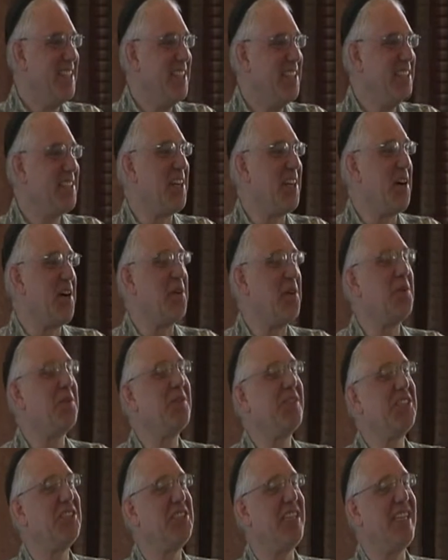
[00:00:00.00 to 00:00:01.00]
So
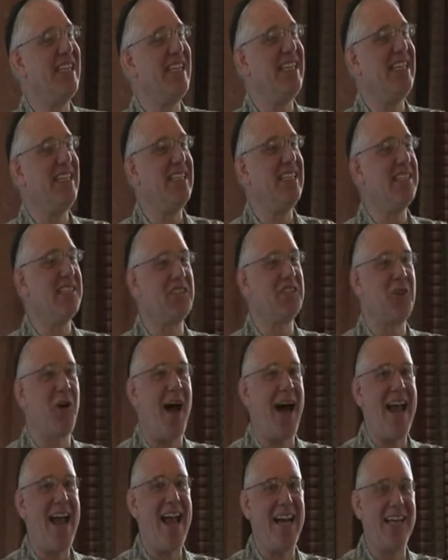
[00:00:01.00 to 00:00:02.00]
I
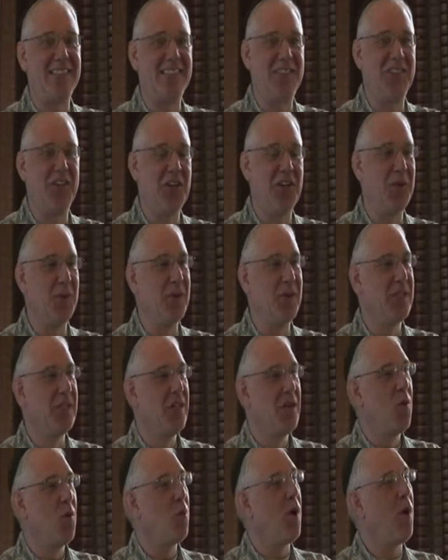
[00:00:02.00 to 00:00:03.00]
asked her,
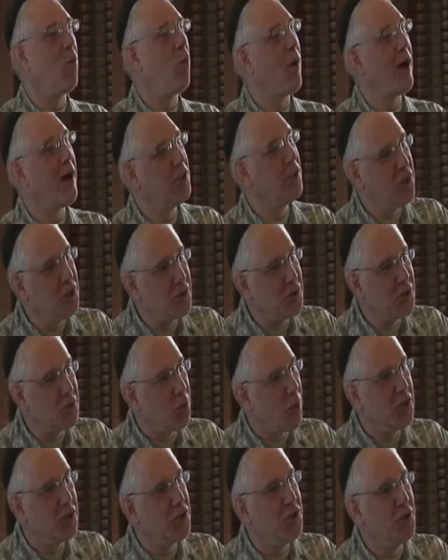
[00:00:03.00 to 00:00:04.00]
well, what
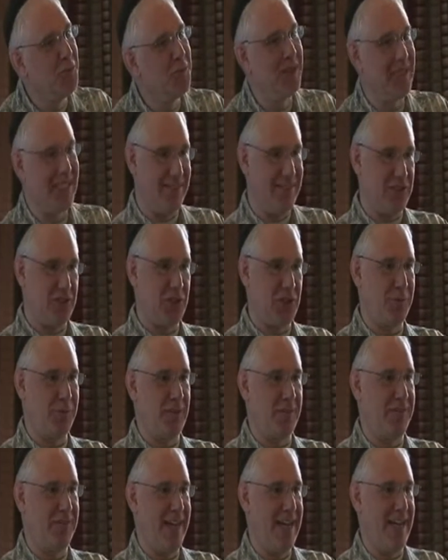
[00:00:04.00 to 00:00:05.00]
do you believe in terms of
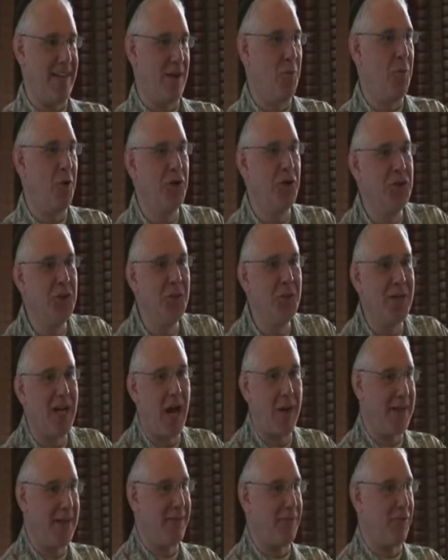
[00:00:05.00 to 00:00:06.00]
faith? And where are you
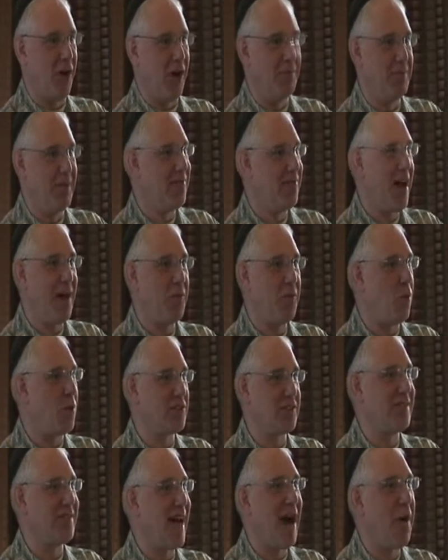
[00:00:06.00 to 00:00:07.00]
coming from? And that
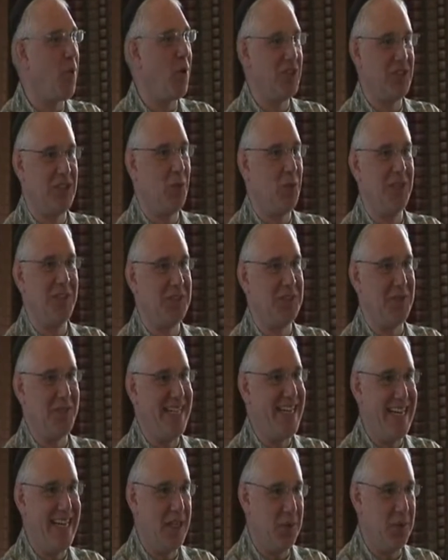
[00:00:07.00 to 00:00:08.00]
was not what she wanted to
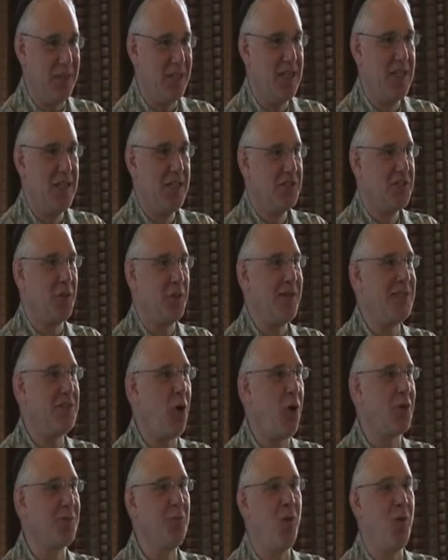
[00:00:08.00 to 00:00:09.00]
hear. So we
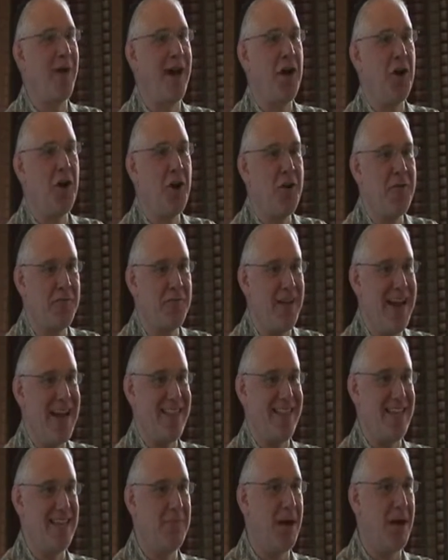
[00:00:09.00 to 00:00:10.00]
talked more about her faith
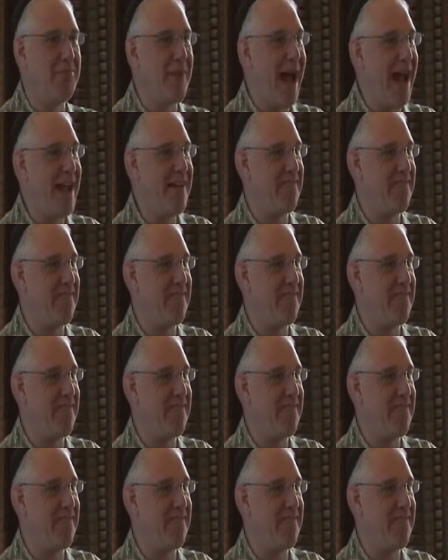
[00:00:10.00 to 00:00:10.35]
than about my